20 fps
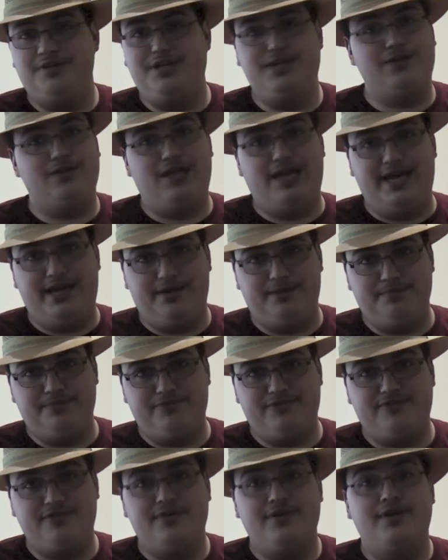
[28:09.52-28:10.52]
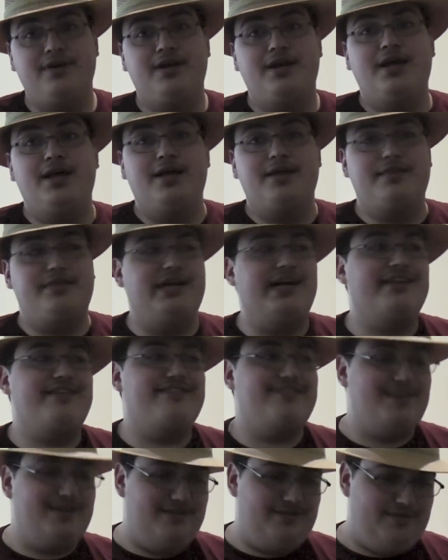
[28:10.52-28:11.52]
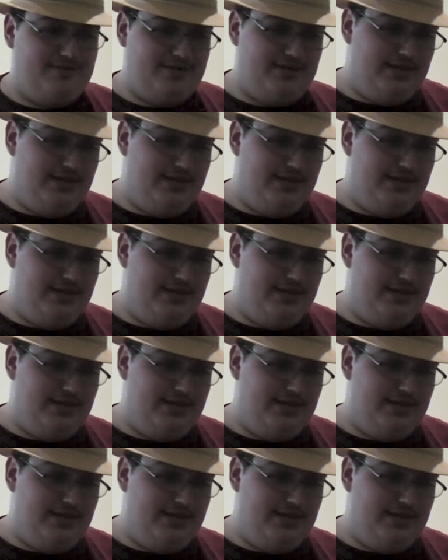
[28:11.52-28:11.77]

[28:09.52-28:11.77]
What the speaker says: Neil Adams. That's it.